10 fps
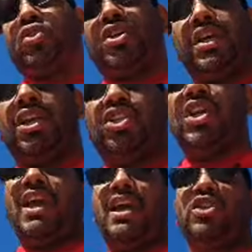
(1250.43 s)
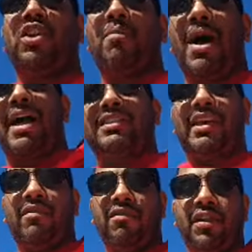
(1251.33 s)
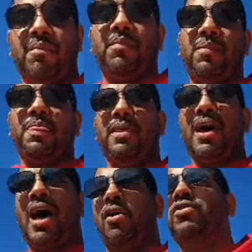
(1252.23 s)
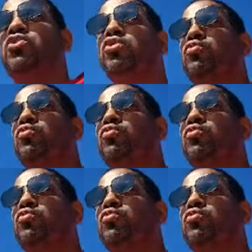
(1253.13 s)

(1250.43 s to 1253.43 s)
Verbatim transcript: looking to change their mindset and flip how you do